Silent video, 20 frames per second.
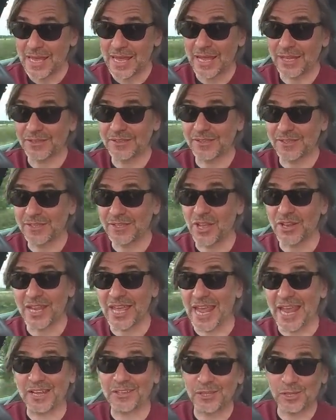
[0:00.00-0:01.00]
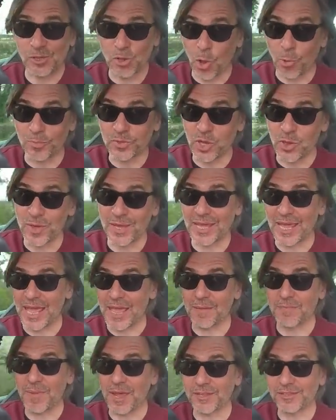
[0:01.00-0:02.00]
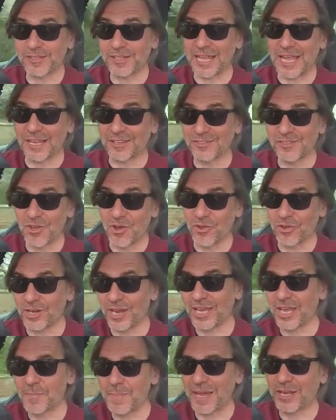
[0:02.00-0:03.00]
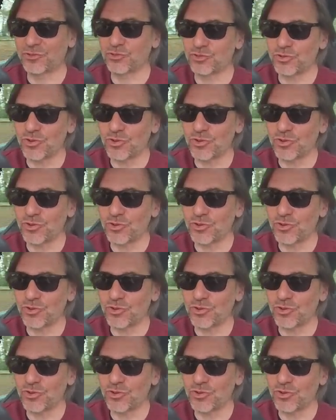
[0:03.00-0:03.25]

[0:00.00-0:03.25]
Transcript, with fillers: it's done it, it's stopped doing it basically. It's not like a big